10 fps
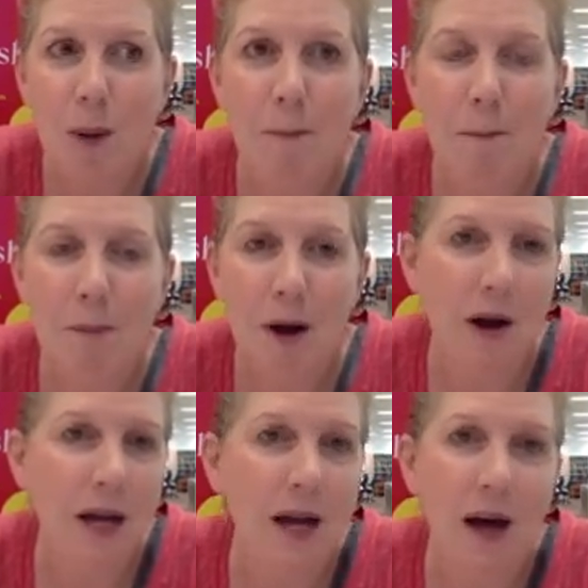
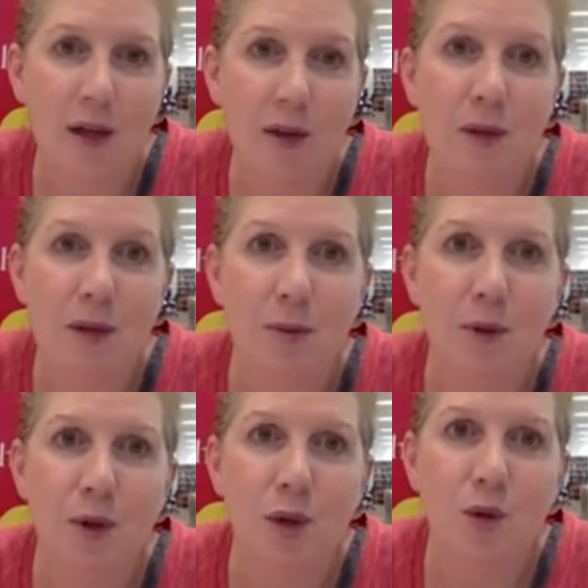by other
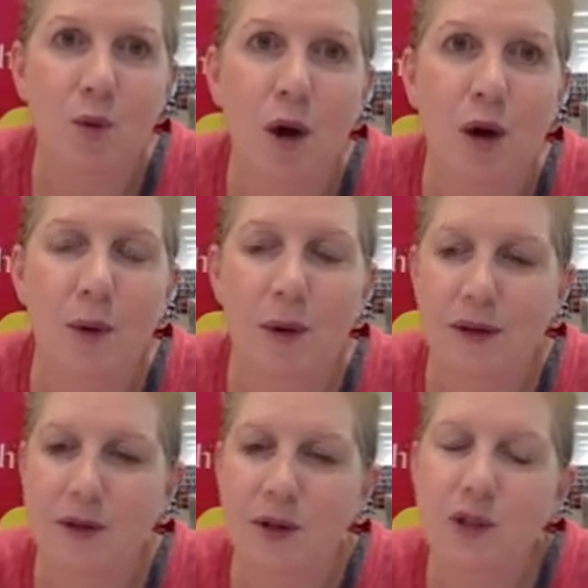people that you work with.
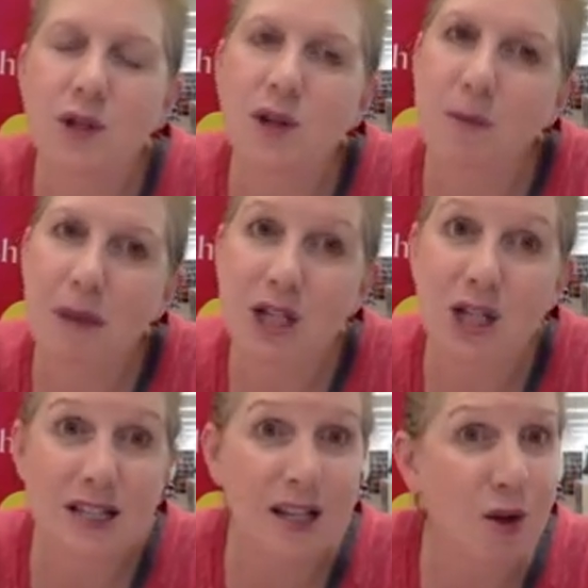So as you can imagine,
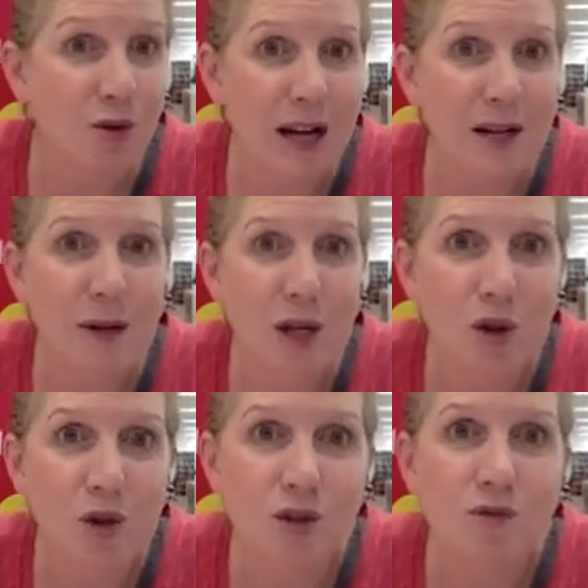it's an incredibly
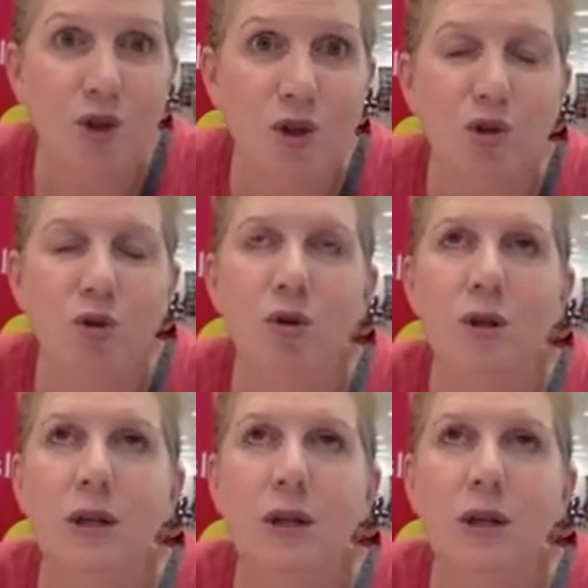useful tool